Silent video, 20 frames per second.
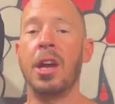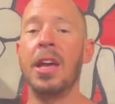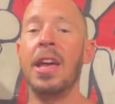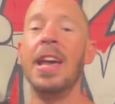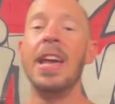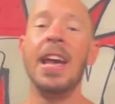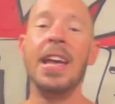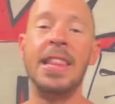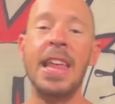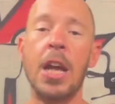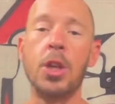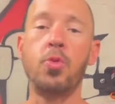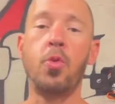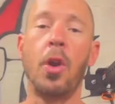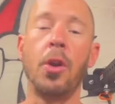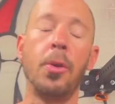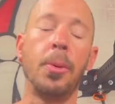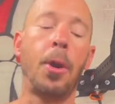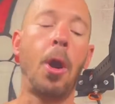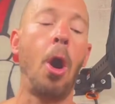and that's
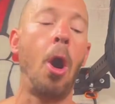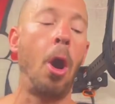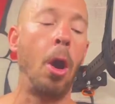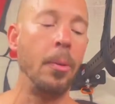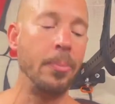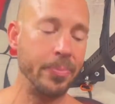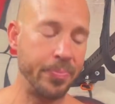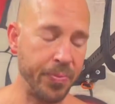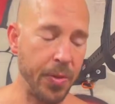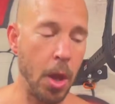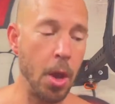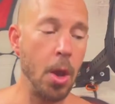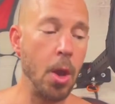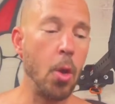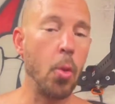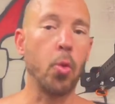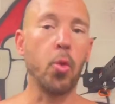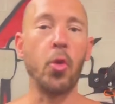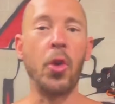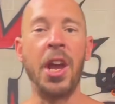what we call
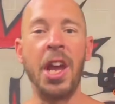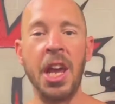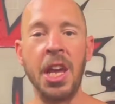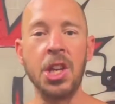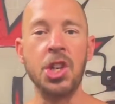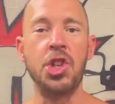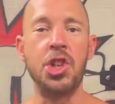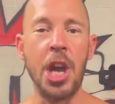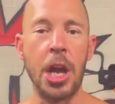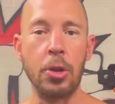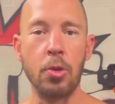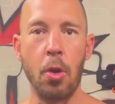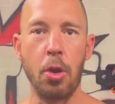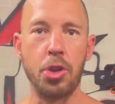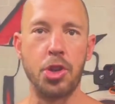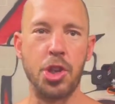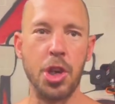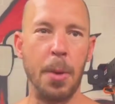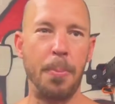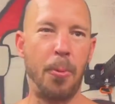ring
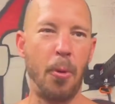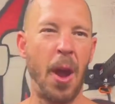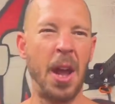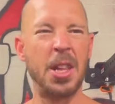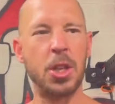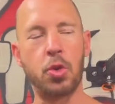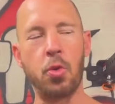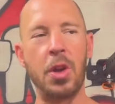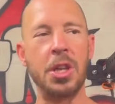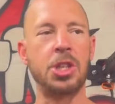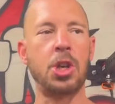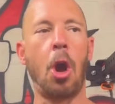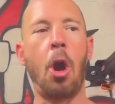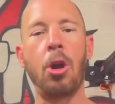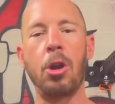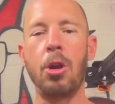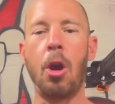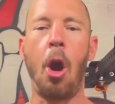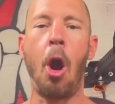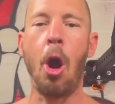generalship, right? This one's
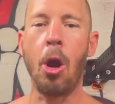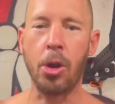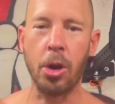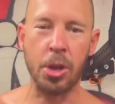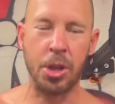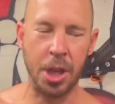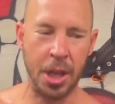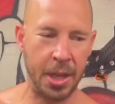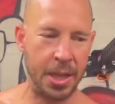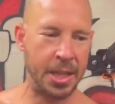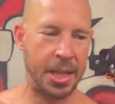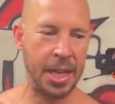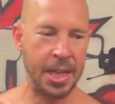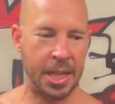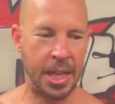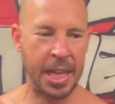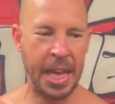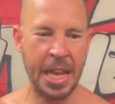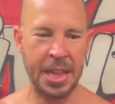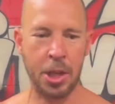harder
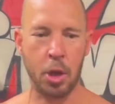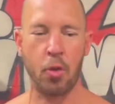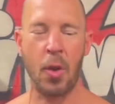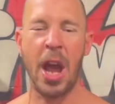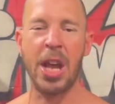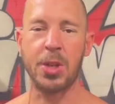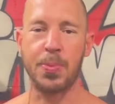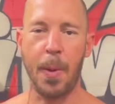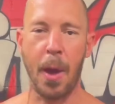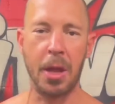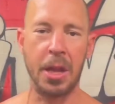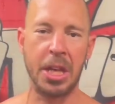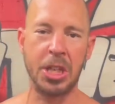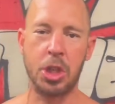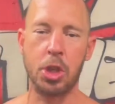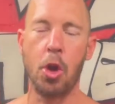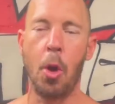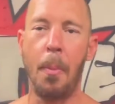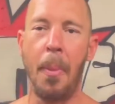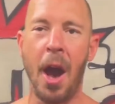to get the grasp on unless
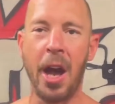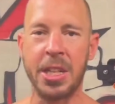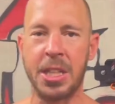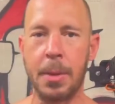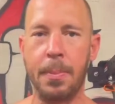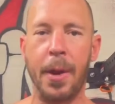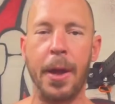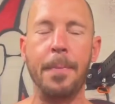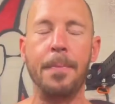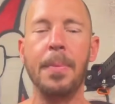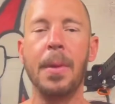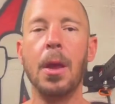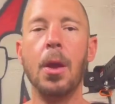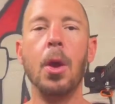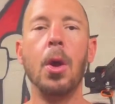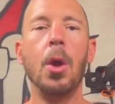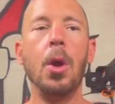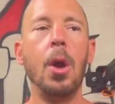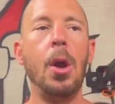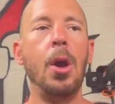you know boxing, but
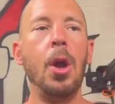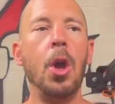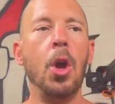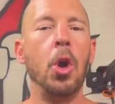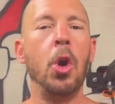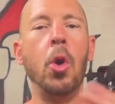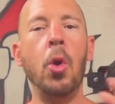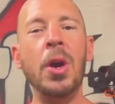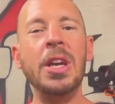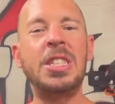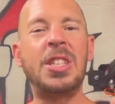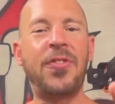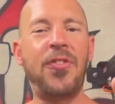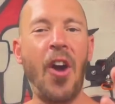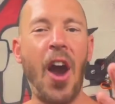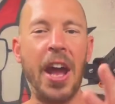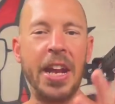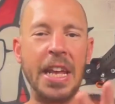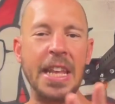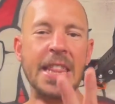who is
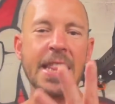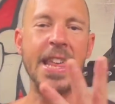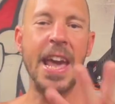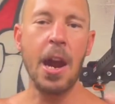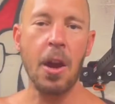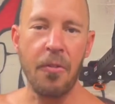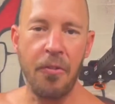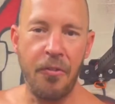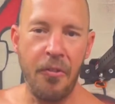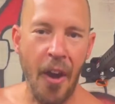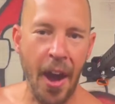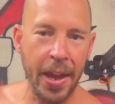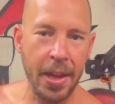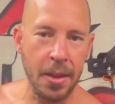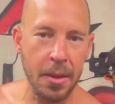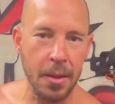fighting their fight,